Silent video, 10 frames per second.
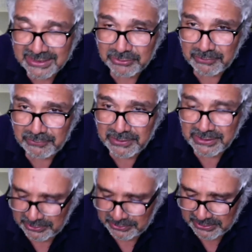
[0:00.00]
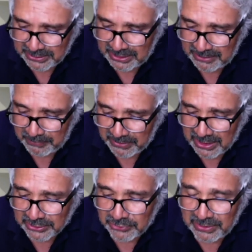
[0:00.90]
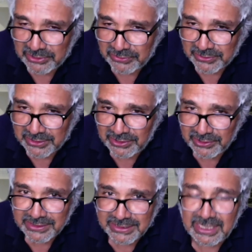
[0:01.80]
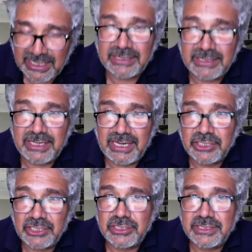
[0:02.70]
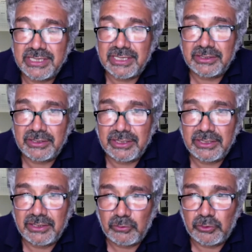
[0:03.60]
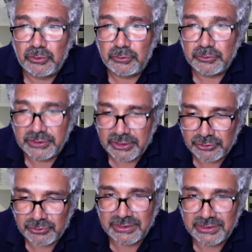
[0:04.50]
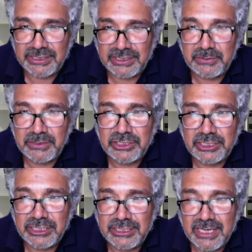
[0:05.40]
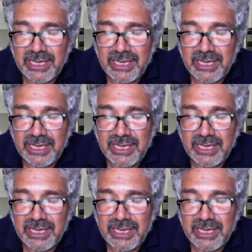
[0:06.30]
Griffiths, who's um, Director of Science and Collections at the Royal Horticultural Society, which is